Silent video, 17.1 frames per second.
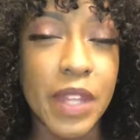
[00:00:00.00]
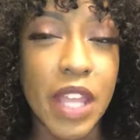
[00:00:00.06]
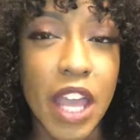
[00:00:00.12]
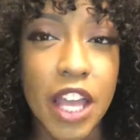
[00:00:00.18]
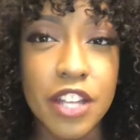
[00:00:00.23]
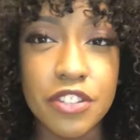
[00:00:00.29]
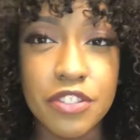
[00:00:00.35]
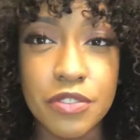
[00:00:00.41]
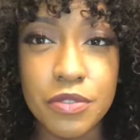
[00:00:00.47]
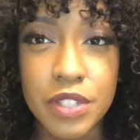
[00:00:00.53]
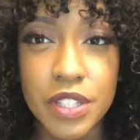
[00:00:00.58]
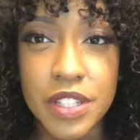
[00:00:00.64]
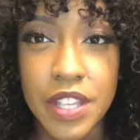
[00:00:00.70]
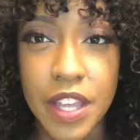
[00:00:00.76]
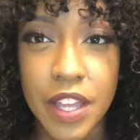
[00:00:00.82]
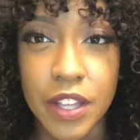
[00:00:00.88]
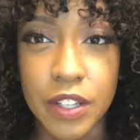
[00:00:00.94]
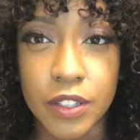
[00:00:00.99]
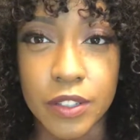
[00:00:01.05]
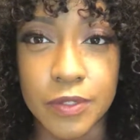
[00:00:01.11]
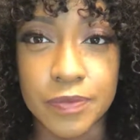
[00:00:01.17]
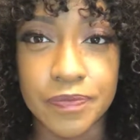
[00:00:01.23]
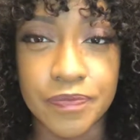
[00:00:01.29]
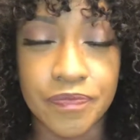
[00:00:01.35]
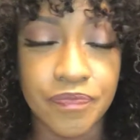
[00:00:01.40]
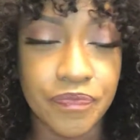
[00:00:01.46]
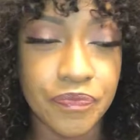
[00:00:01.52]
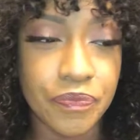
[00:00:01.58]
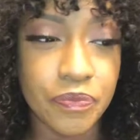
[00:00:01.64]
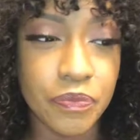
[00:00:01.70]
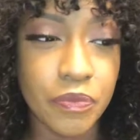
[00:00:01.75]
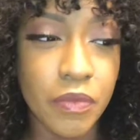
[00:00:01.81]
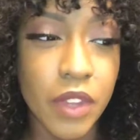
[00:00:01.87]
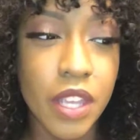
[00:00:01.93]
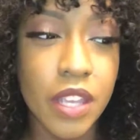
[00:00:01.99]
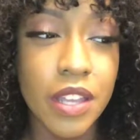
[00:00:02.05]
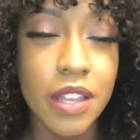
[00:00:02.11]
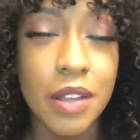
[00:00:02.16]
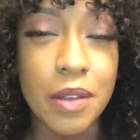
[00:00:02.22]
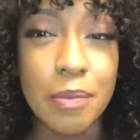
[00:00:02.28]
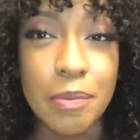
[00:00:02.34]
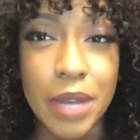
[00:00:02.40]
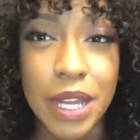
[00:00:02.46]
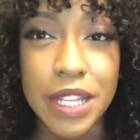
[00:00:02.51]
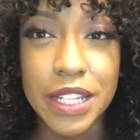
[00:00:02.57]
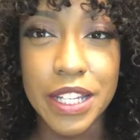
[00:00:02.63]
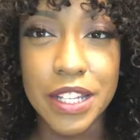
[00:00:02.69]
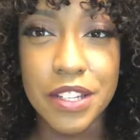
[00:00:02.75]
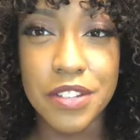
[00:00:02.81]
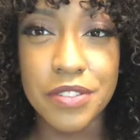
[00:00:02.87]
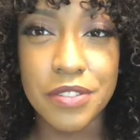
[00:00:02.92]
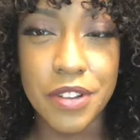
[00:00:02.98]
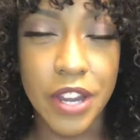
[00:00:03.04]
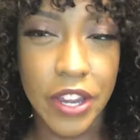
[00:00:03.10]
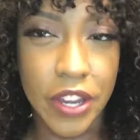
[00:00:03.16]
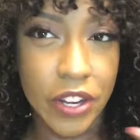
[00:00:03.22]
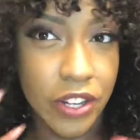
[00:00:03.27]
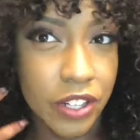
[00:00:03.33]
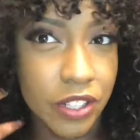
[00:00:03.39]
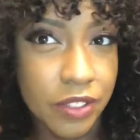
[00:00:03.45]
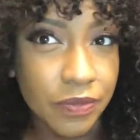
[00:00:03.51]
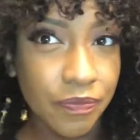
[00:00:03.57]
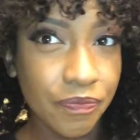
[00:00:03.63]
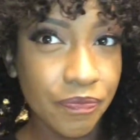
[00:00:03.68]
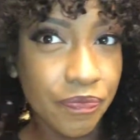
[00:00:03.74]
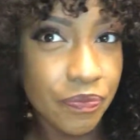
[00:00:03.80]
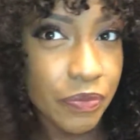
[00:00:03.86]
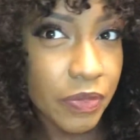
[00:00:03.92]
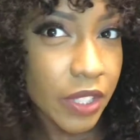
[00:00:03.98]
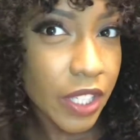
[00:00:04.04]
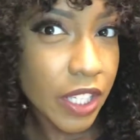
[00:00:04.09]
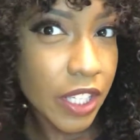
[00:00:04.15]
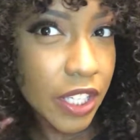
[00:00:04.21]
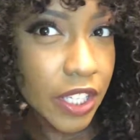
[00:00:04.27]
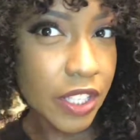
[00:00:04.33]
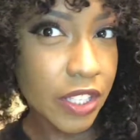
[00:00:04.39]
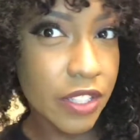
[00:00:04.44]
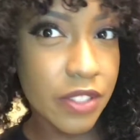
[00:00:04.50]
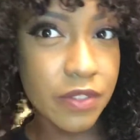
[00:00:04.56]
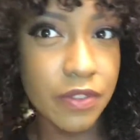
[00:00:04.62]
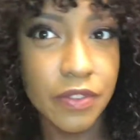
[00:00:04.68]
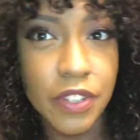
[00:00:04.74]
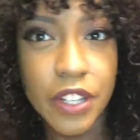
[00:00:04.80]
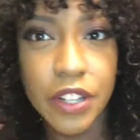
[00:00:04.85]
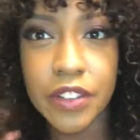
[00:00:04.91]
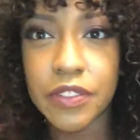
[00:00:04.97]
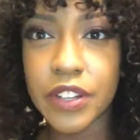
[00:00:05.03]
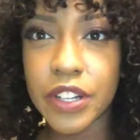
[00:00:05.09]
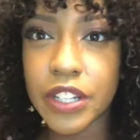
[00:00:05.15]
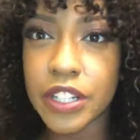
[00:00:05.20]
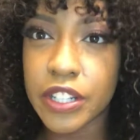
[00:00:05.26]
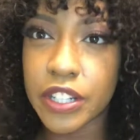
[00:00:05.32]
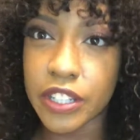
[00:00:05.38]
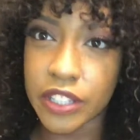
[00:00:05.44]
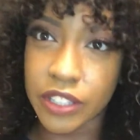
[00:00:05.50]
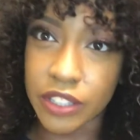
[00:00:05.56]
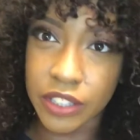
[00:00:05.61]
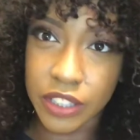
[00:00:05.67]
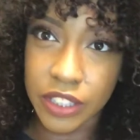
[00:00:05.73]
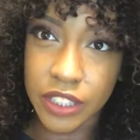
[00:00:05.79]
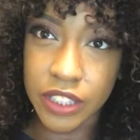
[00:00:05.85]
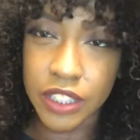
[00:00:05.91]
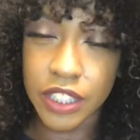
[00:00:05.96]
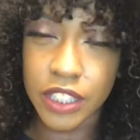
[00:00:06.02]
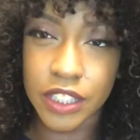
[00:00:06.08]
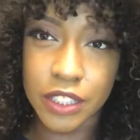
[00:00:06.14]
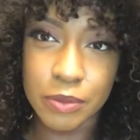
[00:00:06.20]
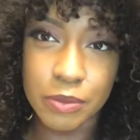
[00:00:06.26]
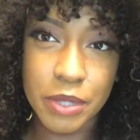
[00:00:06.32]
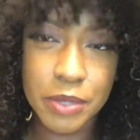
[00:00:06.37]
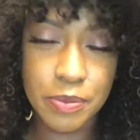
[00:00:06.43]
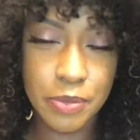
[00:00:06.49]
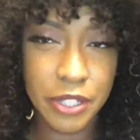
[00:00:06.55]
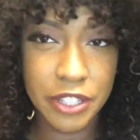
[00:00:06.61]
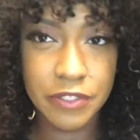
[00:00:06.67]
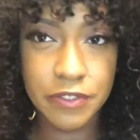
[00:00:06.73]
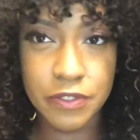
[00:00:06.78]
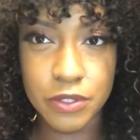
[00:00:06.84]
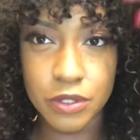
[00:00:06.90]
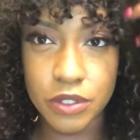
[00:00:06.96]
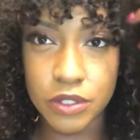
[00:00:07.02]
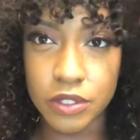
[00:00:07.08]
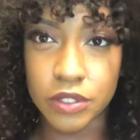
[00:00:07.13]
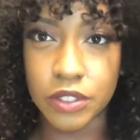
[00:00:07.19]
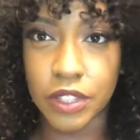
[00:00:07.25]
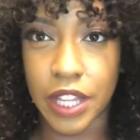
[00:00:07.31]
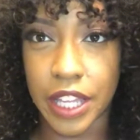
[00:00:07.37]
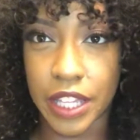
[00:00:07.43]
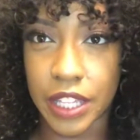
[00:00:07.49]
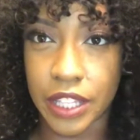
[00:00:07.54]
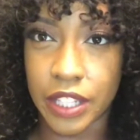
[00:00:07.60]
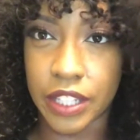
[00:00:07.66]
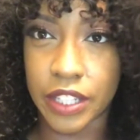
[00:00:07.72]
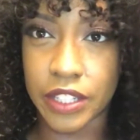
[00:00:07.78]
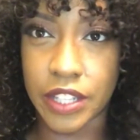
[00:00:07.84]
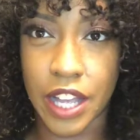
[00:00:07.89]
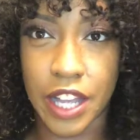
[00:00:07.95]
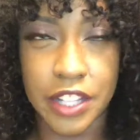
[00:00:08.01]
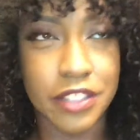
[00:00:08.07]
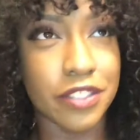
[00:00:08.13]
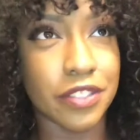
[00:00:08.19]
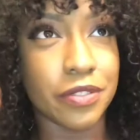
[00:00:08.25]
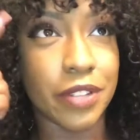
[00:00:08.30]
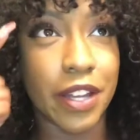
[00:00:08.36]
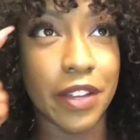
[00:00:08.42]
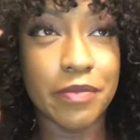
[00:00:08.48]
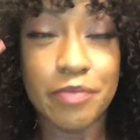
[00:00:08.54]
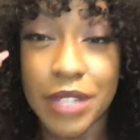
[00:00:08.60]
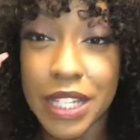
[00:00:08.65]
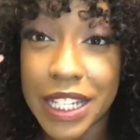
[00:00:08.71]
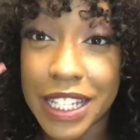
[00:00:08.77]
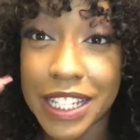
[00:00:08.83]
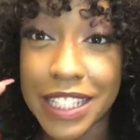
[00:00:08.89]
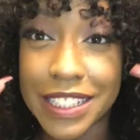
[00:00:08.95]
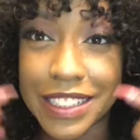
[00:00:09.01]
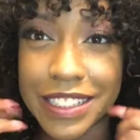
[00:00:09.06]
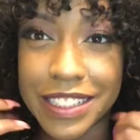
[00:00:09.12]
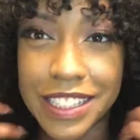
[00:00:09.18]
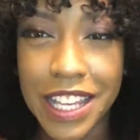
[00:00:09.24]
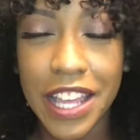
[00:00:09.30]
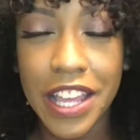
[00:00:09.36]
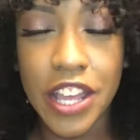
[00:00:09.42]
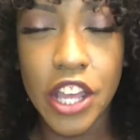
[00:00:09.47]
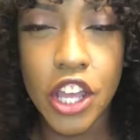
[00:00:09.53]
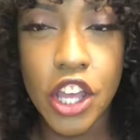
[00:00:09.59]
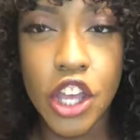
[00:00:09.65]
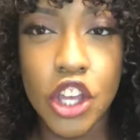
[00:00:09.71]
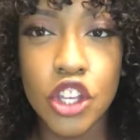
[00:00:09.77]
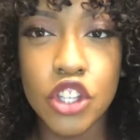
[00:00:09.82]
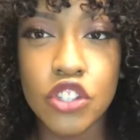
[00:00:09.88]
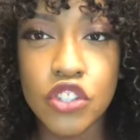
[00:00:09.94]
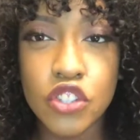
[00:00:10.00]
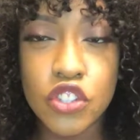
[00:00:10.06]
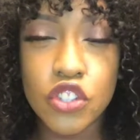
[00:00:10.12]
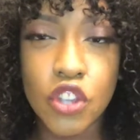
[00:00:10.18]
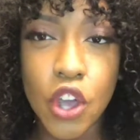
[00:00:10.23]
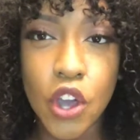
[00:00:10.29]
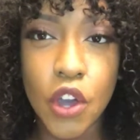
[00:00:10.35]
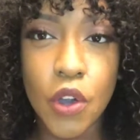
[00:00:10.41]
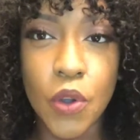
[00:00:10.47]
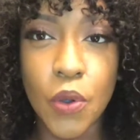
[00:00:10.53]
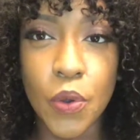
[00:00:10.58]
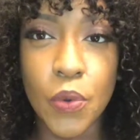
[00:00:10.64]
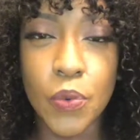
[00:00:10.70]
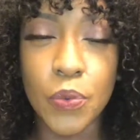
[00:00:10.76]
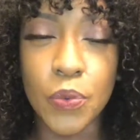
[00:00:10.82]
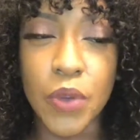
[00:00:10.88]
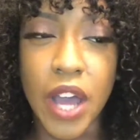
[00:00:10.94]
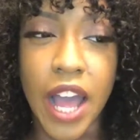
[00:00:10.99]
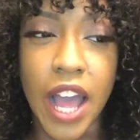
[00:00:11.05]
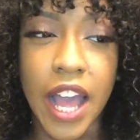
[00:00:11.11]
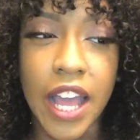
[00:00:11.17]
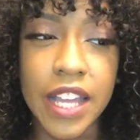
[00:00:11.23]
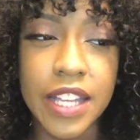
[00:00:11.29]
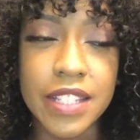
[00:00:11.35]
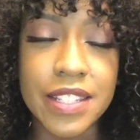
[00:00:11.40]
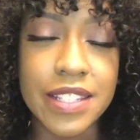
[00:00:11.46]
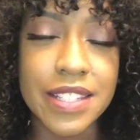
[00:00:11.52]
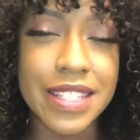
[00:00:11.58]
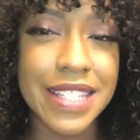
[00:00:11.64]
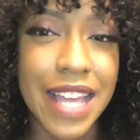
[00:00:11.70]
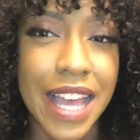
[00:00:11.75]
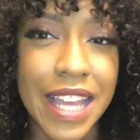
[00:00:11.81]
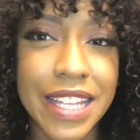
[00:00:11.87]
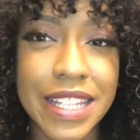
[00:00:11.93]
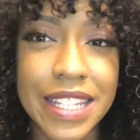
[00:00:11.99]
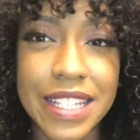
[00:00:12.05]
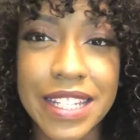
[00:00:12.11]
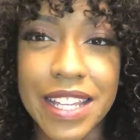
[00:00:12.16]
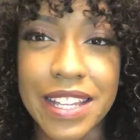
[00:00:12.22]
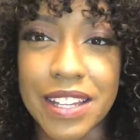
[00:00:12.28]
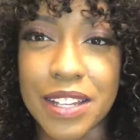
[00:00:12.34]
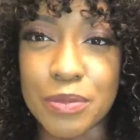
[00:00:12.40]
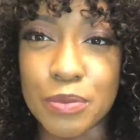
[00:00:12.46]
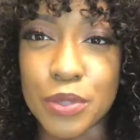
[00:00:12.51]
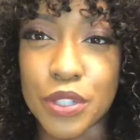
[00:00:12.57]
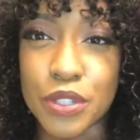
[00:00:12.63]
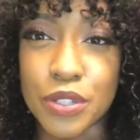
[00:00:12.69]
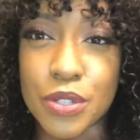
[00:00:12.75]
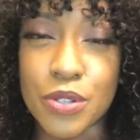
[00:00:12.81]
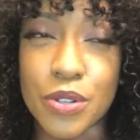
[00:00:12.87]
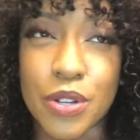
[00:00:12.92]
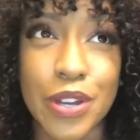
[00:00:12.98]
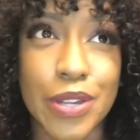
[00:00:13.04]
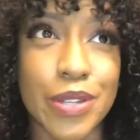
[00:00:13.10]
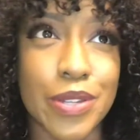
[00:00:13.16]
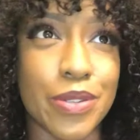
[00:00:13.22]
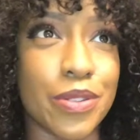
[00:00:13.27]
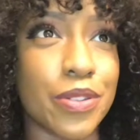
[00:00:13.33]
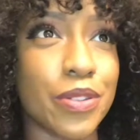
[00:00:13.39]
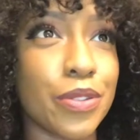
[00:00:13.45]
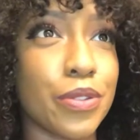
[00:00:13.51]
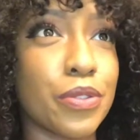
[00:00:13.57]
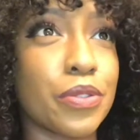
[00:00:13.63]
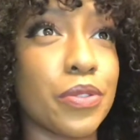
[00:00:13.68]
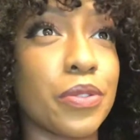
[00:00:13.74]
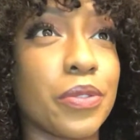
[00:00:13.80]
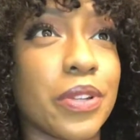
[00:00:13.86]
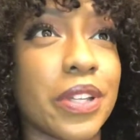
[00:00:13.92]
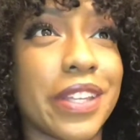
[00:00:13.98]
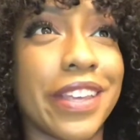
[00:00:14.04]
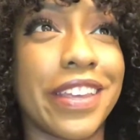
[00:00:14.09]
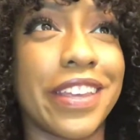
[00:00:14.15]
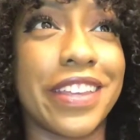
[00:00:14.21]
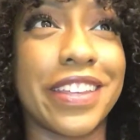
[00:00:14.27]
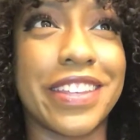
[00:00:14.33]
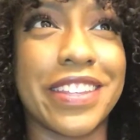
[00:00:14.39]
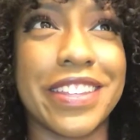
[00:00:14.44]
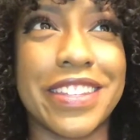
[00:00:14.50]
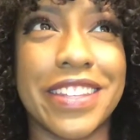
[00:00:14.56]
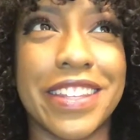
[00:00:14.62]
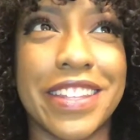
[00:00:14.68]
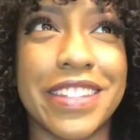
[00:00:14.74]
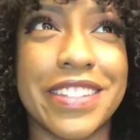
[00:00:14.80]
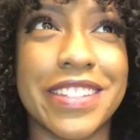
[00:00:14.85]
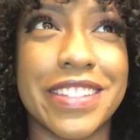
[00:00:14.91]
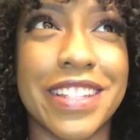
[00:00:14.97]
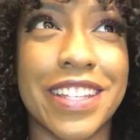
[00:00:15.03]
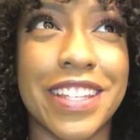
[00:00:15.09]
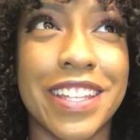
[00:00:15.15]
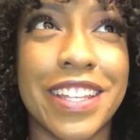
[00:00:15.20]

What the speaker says: as you can tell, my natural hair is very curly. It's pretty full and I do have bangs. So, what I decided that I'm gonna try to do is